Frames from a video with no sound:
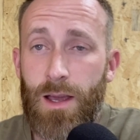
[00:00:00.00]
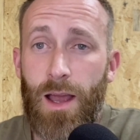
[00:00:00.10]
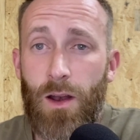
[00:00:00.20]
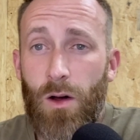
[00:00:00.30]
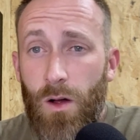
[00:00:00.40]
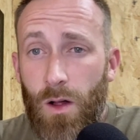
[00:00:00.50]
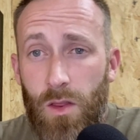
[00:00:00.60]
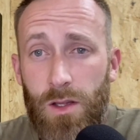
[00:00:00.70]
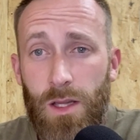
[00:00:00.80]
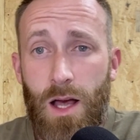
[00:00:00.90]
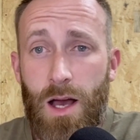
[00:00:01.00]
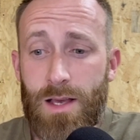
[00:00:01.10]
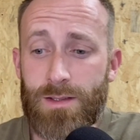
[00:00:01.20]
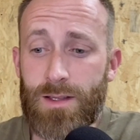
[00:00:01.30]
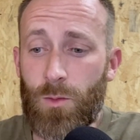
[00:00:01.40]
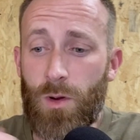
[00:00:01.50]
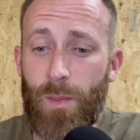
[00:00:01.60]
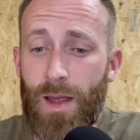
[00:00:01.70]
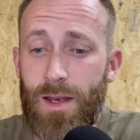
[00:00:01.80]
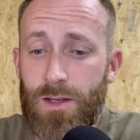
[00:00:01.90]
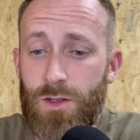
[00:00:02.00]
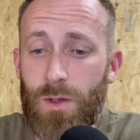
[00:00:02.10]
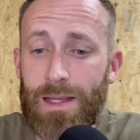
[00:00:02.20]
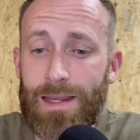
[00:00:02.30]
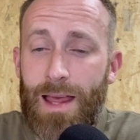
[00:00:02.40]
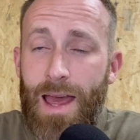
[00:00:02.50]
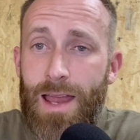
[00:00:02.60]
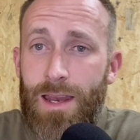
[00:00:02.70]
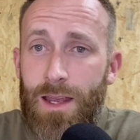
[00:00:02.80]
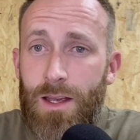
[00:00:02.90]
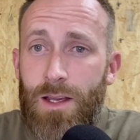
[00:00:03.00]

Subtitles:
and all the laws that were appended to it, led